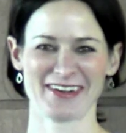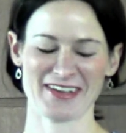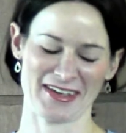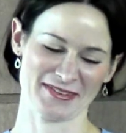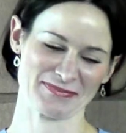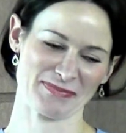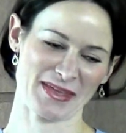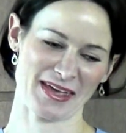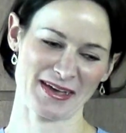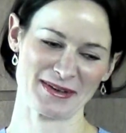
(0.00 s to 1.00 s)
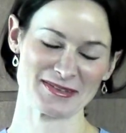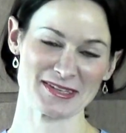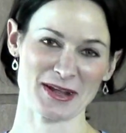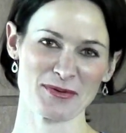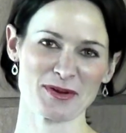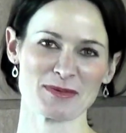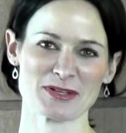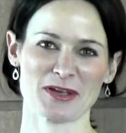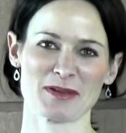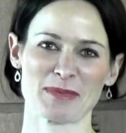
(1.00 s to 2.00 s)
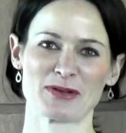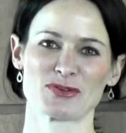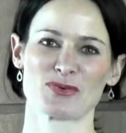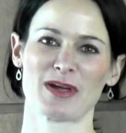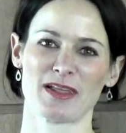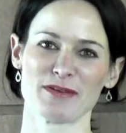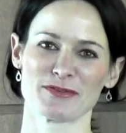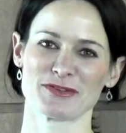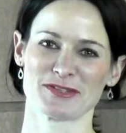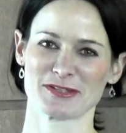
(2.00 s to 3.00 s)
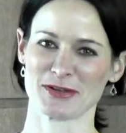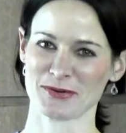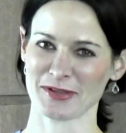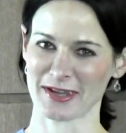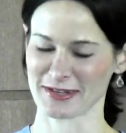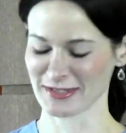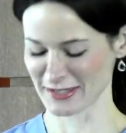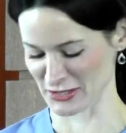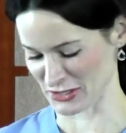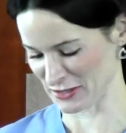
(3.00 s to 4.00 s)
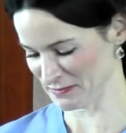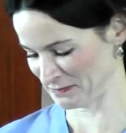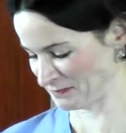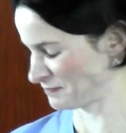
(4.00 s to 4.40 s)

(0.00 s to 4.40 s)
Okay, today we're going to be talking about Twilight versus local anesthesia.